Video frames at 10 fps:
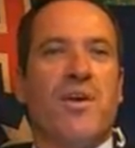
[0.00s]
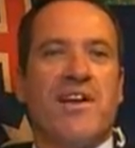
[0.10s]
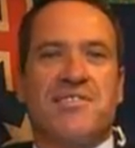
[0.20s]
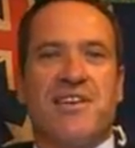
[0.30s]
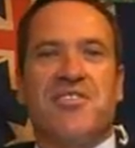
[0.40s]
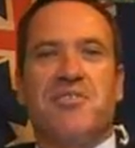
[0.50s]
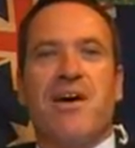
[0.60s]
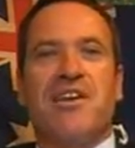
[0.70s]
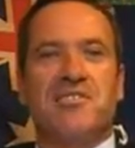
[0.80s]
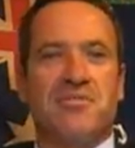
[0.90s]
we are set to
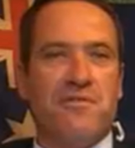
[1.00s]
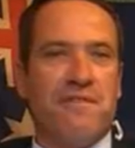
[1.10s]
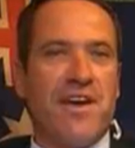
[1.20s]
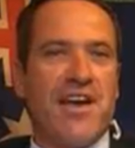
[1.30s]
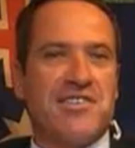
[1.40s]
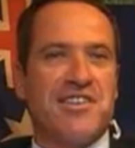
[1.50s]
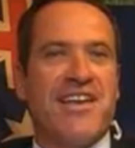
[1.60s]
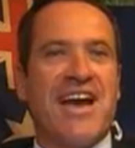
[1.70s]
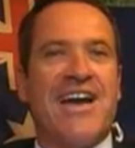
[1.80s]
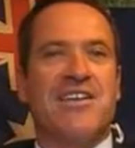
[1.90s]
make
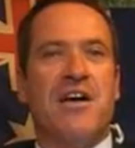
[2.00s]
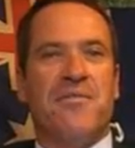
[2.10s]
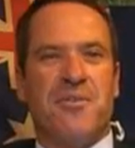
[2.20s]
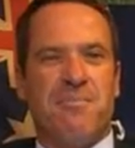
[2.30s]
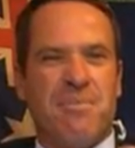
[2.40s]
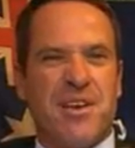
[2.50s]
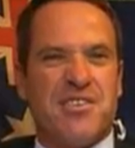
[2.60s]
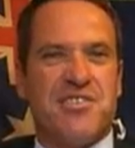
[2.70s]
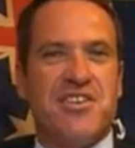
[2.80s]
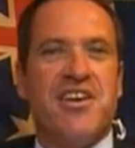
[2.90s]
2008 the
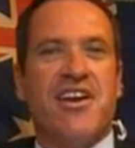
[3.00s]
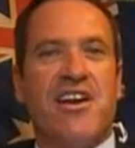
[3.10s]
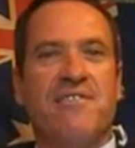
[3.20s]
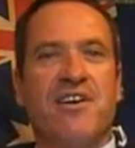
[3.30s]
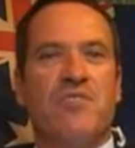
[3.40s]
best year ever.